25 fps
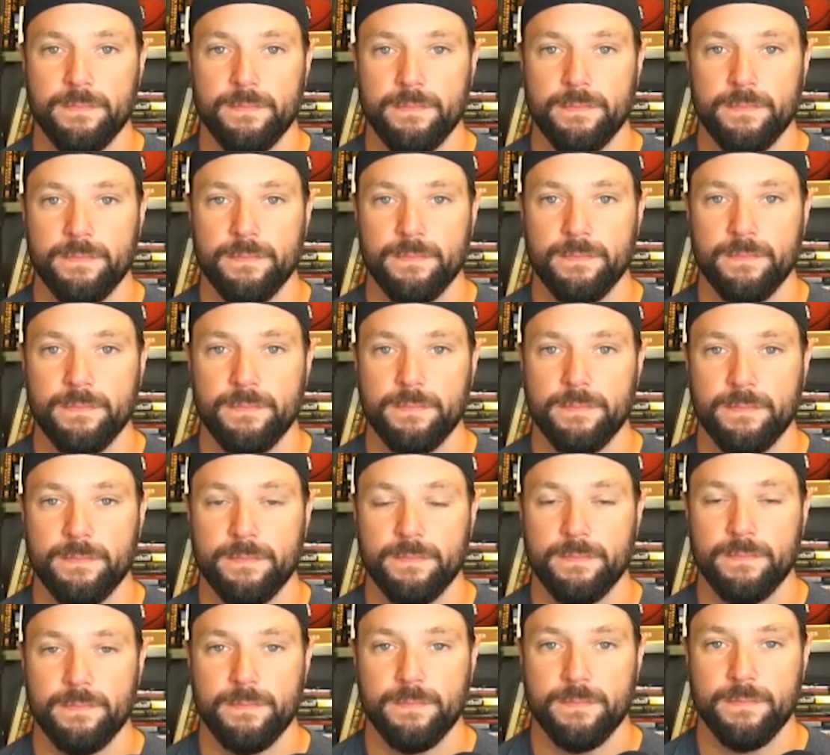
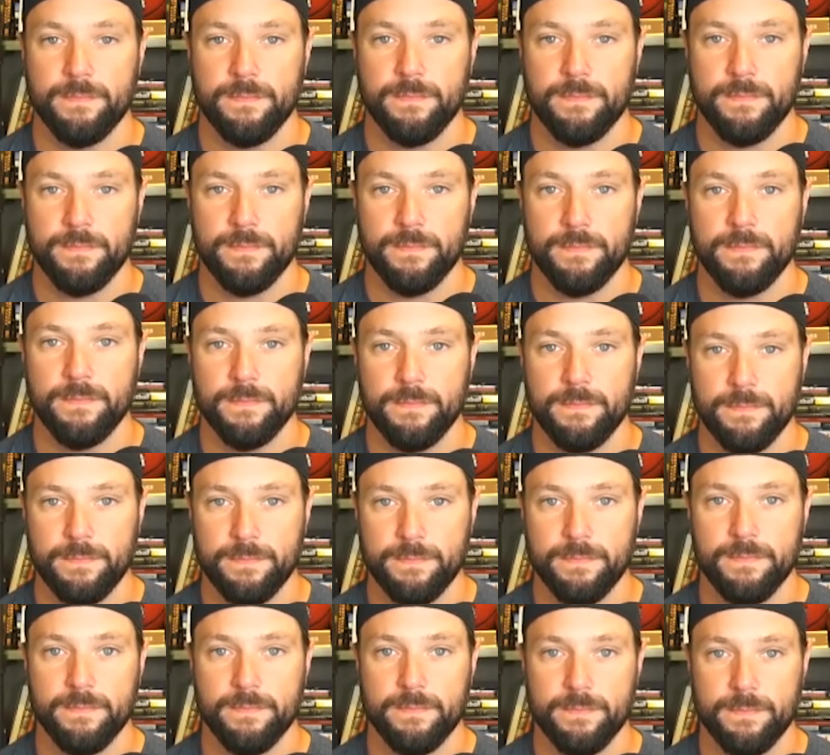
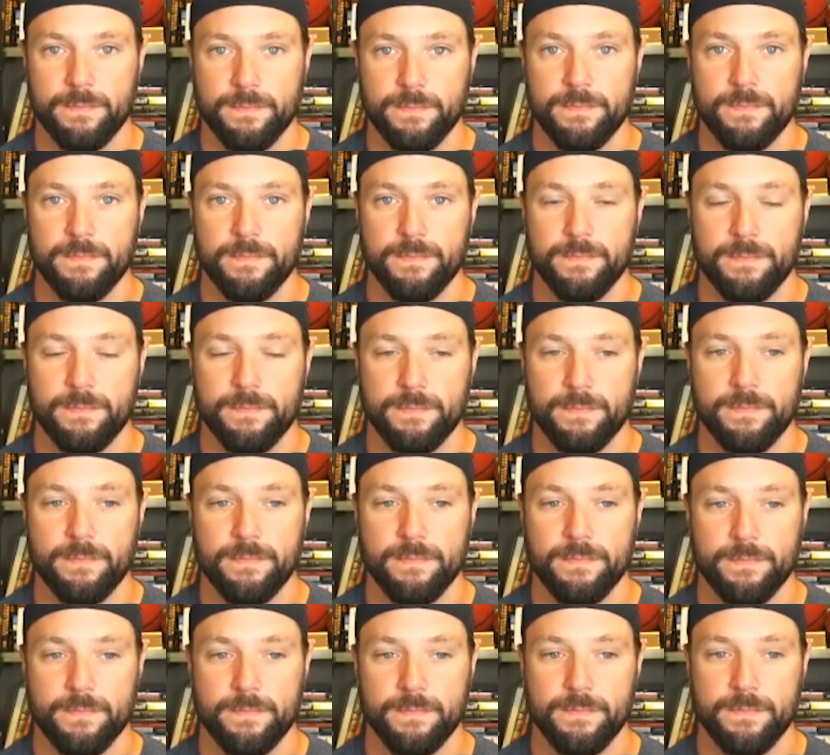
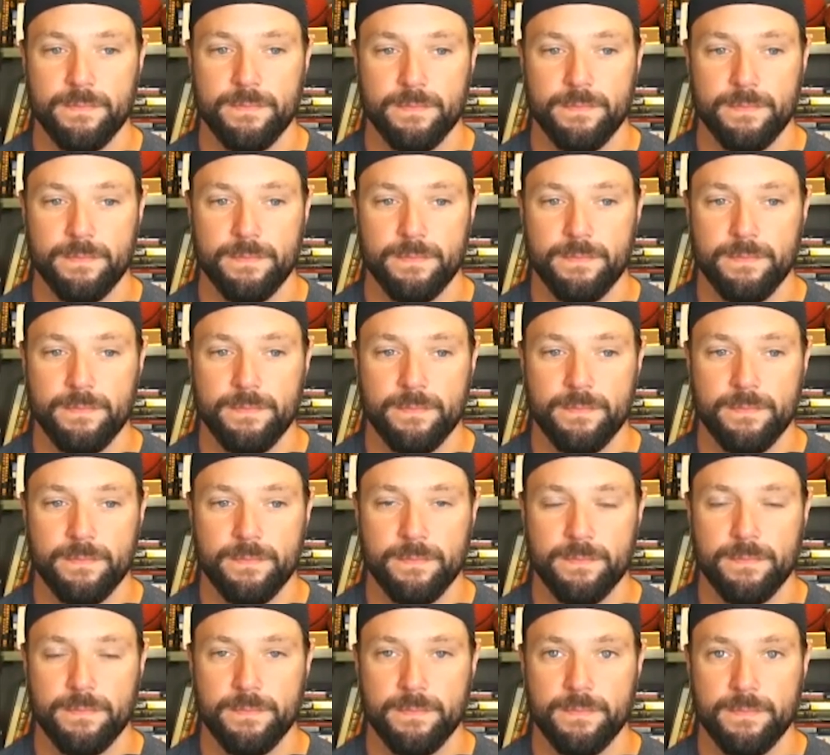
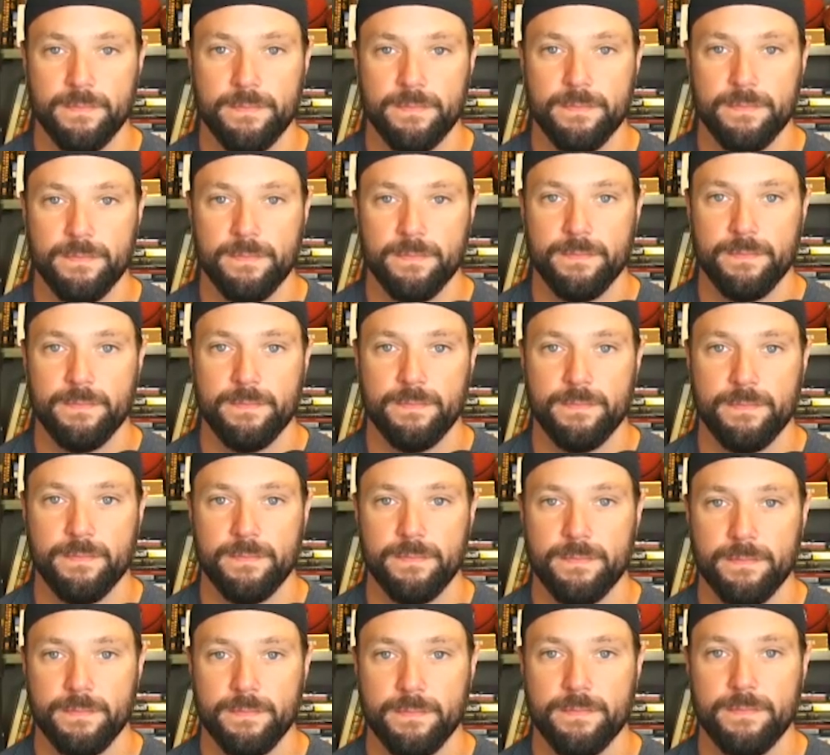
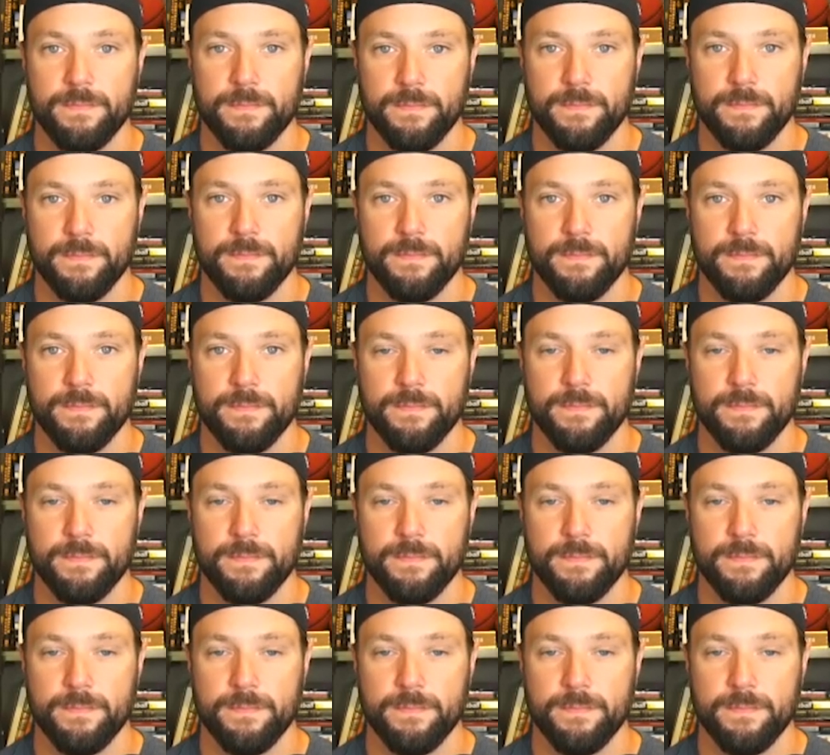(not speaking)